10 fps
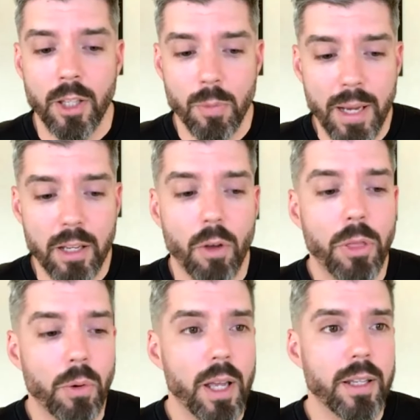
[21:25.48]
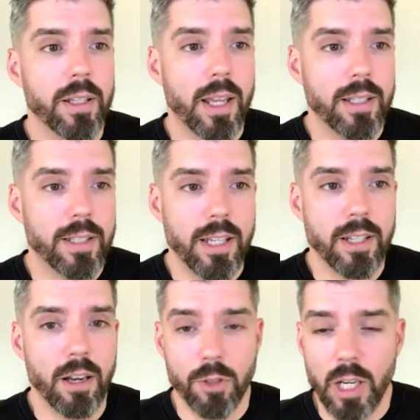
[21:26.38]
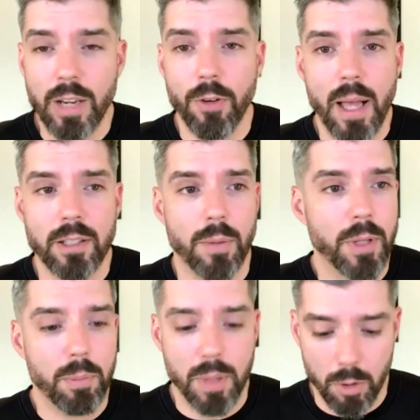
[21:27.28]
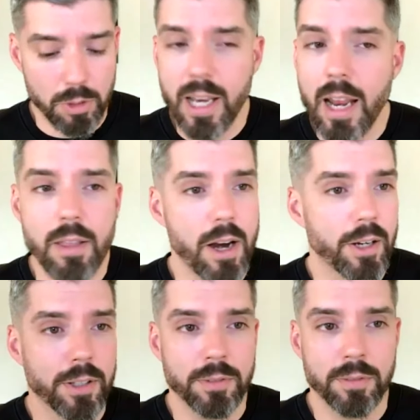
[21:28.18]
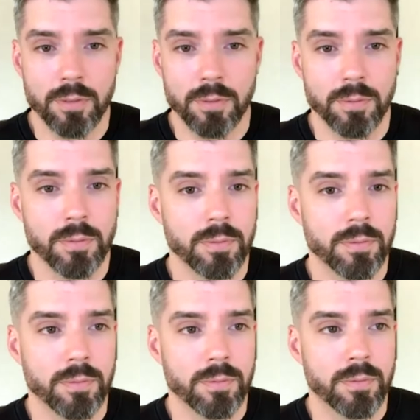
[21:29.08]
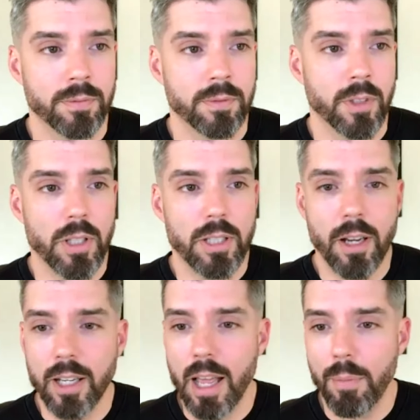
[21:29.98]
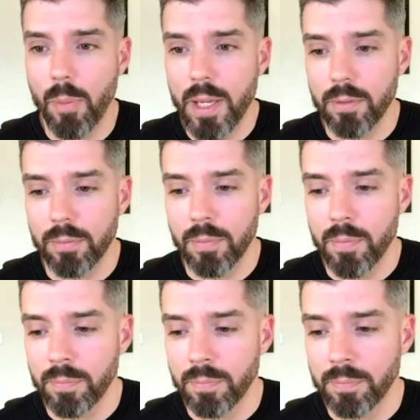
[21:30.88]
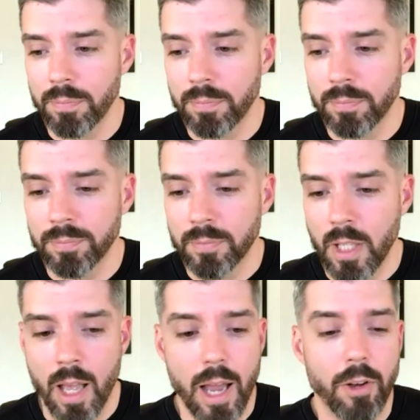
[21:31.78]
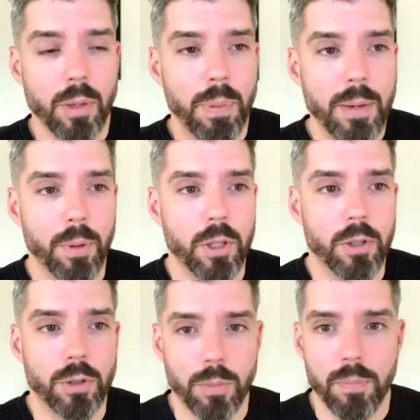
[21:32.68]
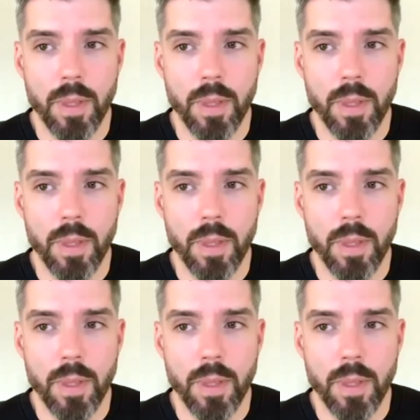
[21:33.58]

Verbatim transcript: You might go through a season of grief about something, but don't stay there. Don't get stuck in that moment. I know some people whose